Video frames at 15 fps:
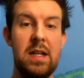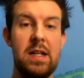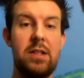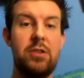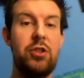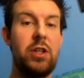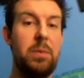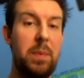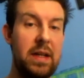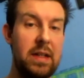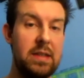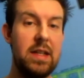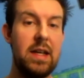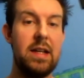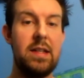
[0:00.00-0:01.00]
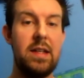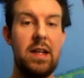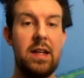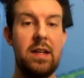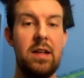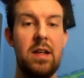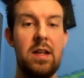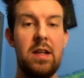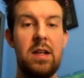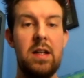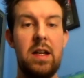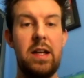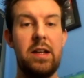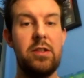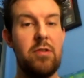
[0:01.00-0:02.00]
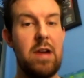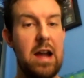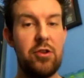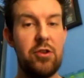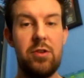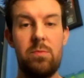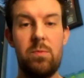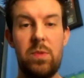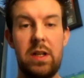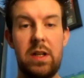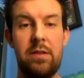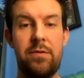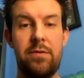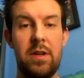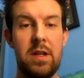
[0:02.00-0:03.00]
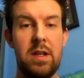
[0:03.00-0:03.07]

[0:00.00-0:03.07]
a GP setting, an interaction with